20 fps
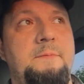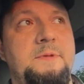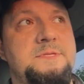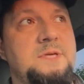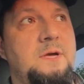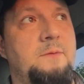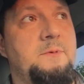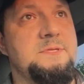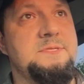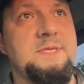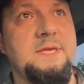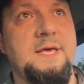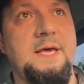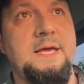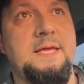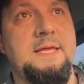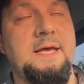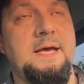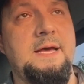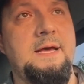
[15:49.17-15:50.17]
It's almost
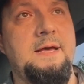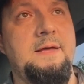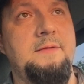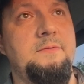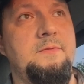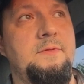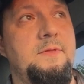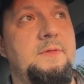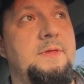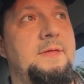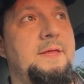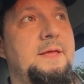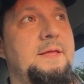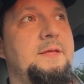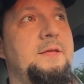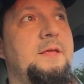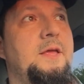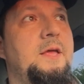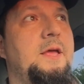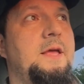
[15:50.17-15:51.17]
like
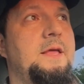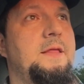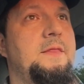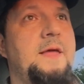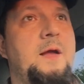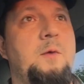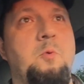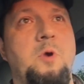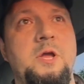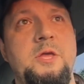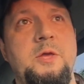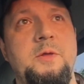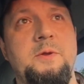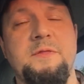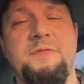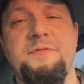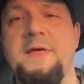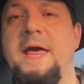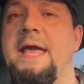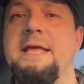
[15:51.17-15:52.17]
they want you
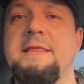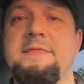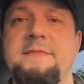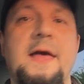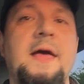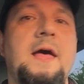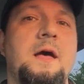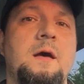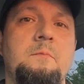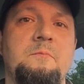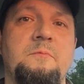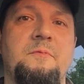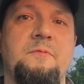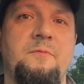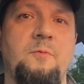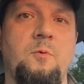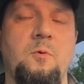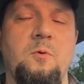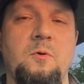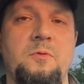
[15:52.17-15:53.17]
to thank them
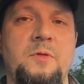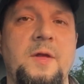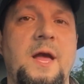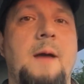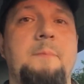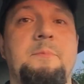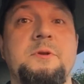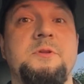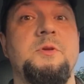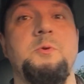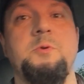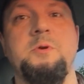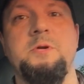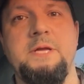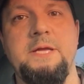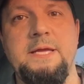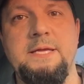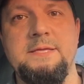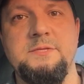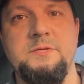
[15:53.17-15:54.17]
for the
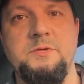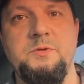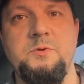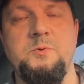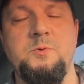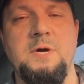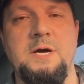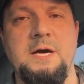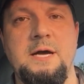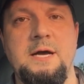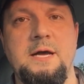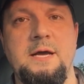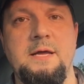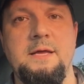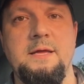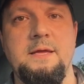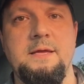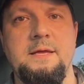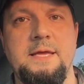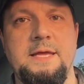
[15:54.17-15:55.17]
opportunity to
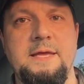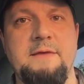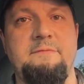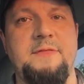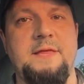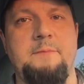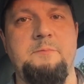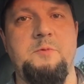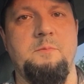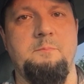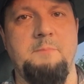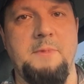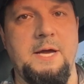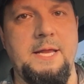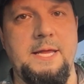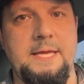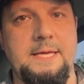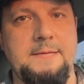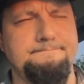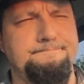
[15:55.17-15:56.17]
give them your
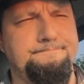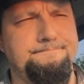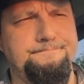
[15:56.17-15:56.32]
money.